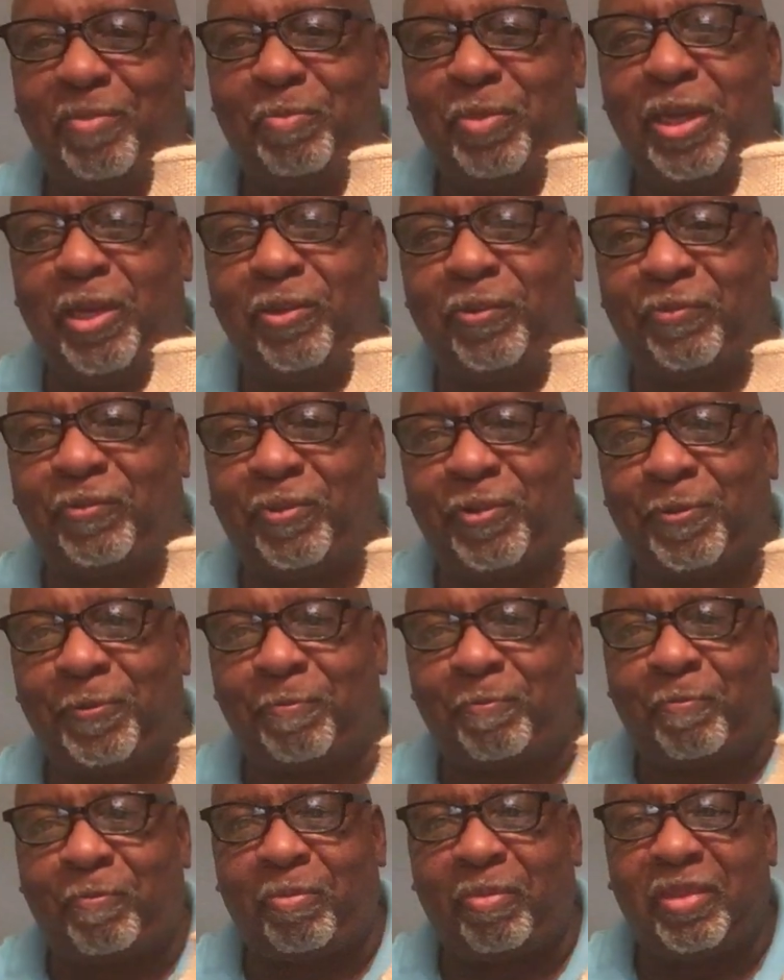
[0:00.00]
Beautiful.
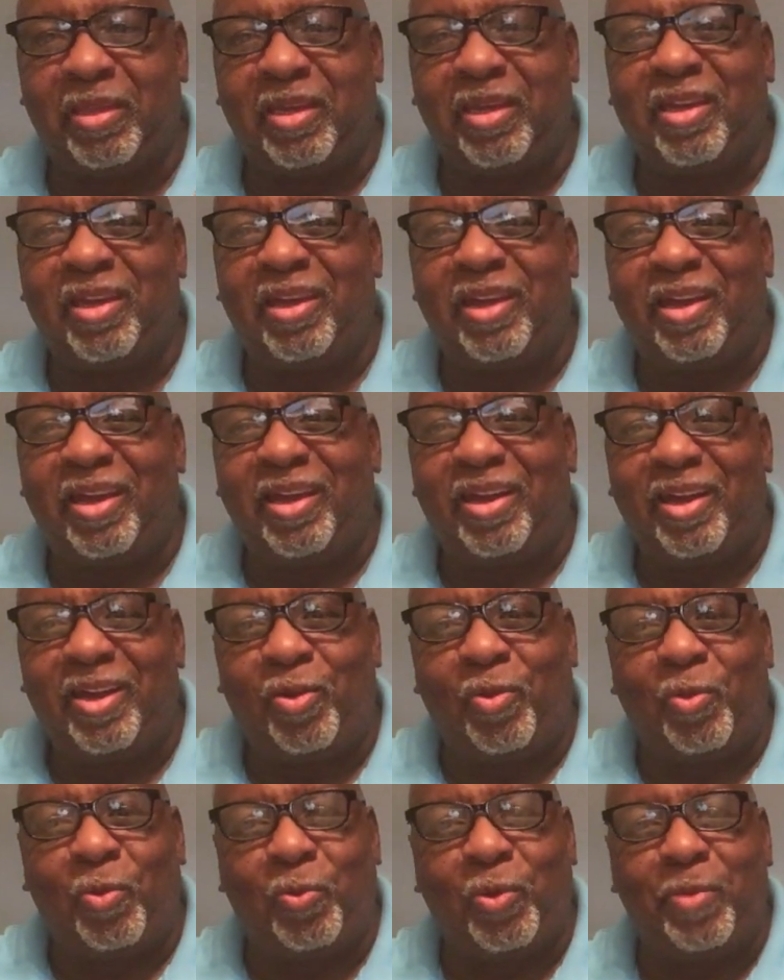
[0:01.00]

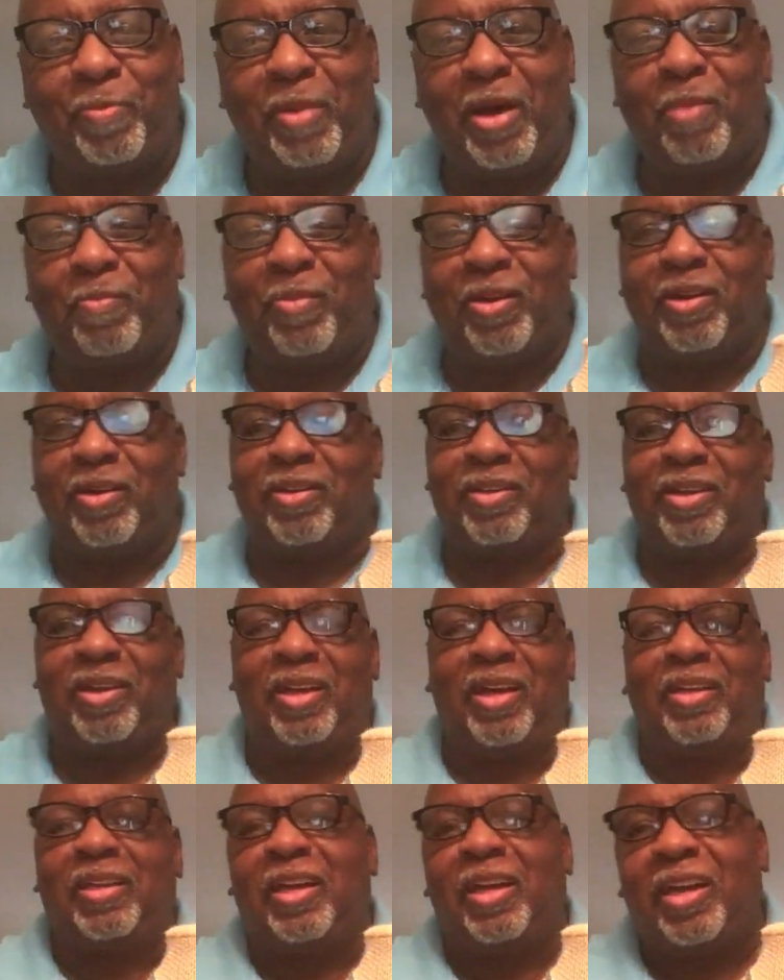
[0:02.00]
Remember,
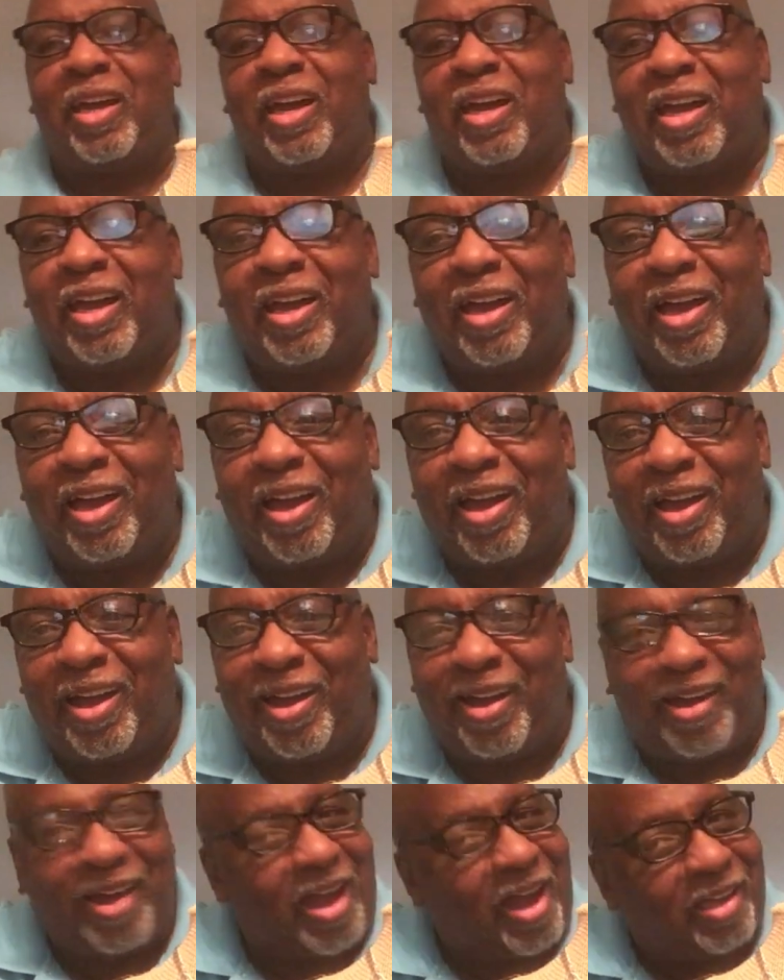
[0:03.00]

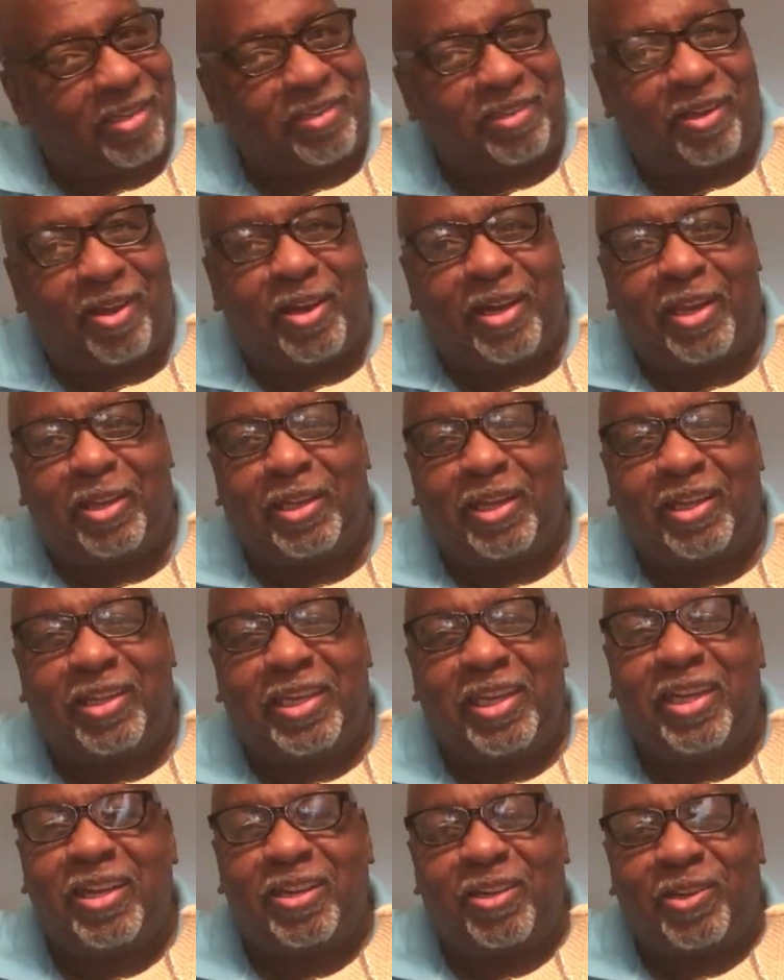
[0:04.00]
I started a
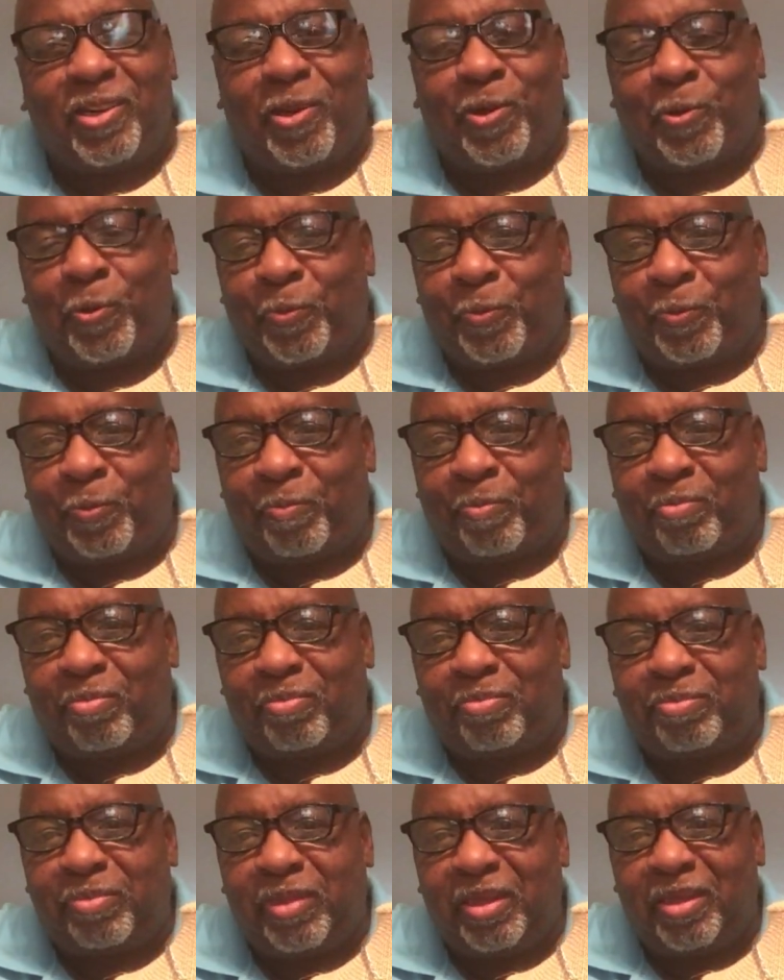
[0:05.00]
year ago.
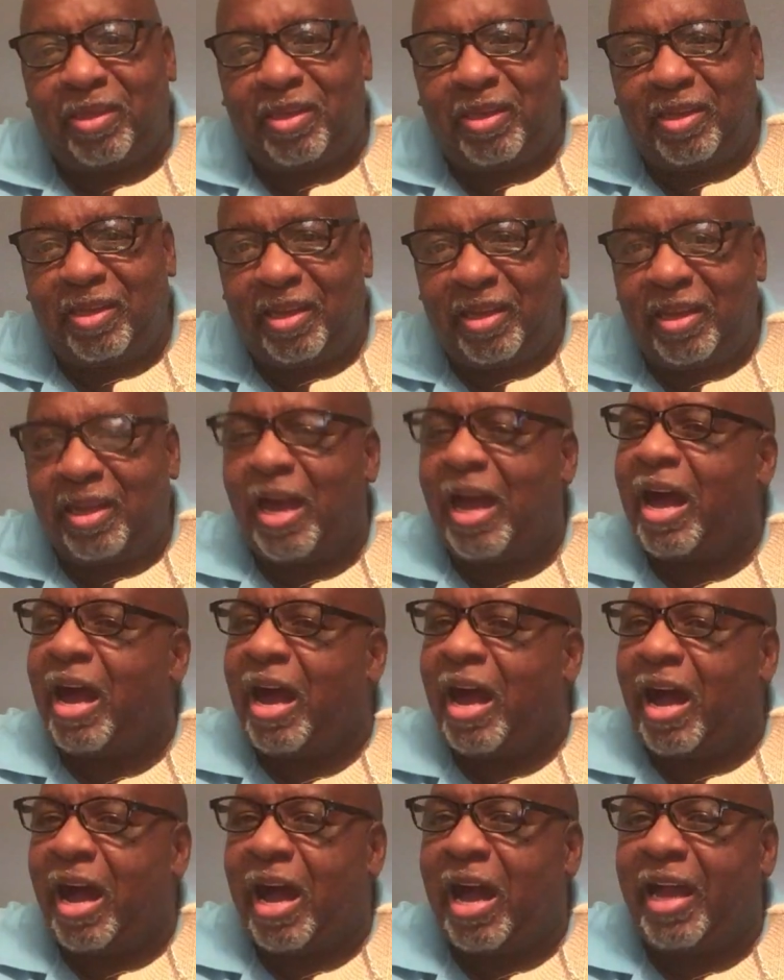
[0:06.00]

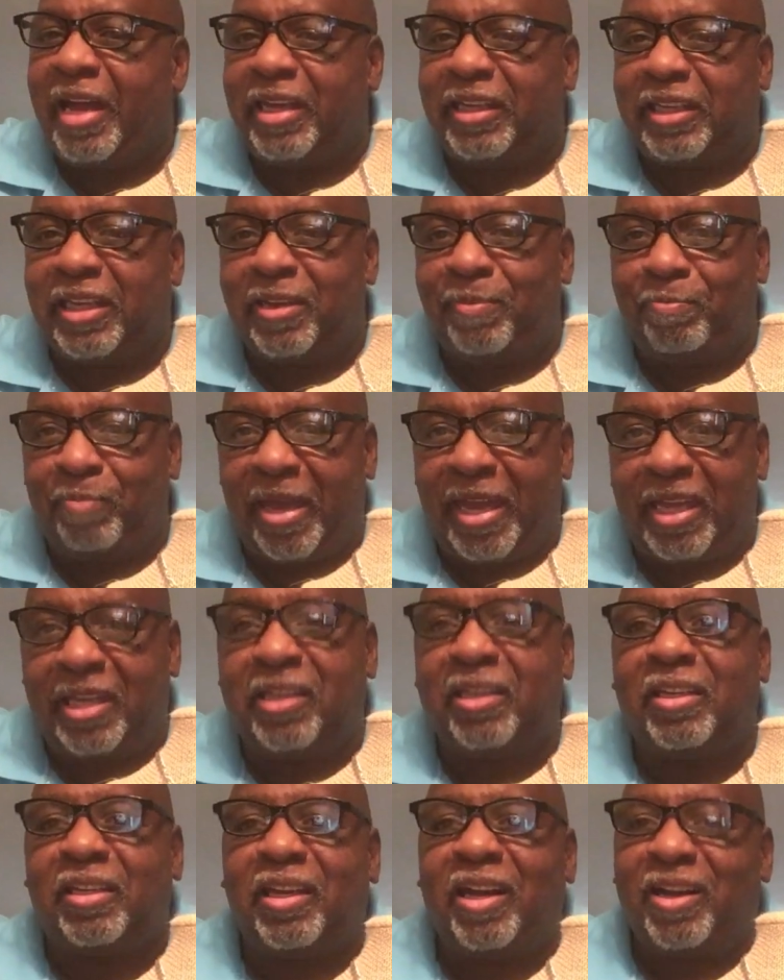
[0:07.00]
I can
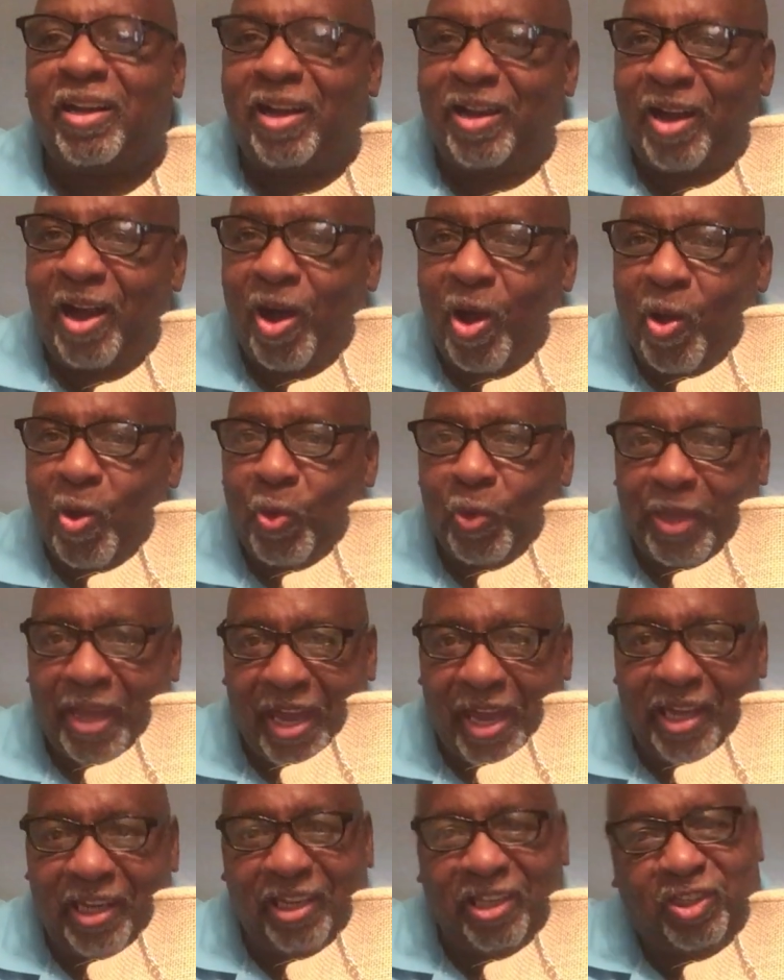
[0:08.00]
make all
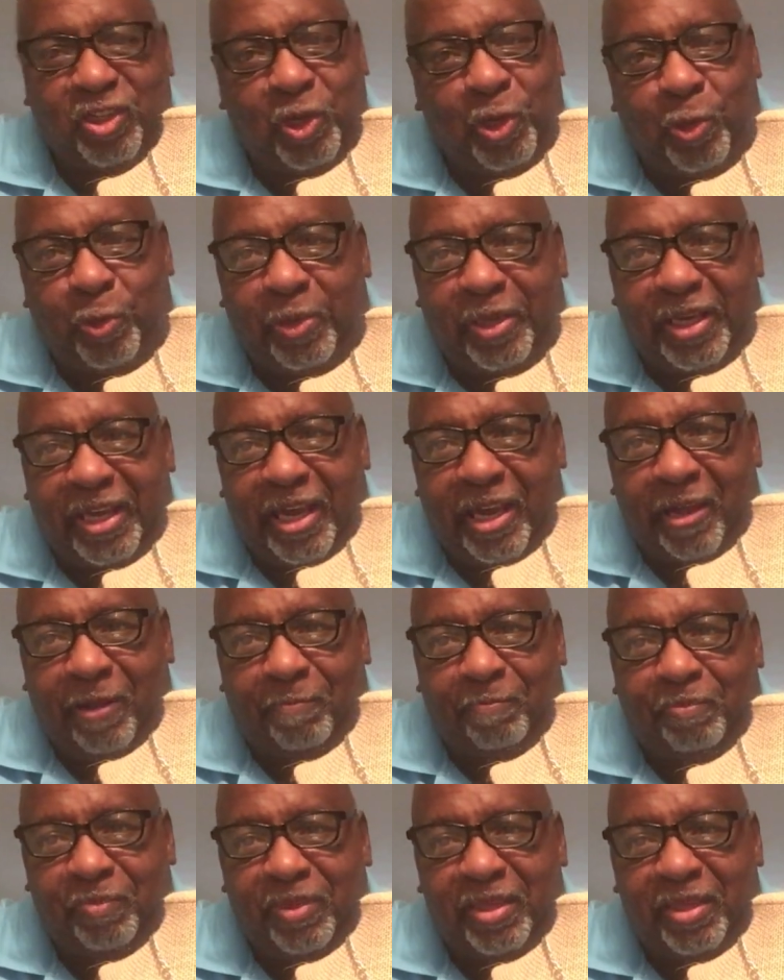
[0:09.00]
kind of jewelry now.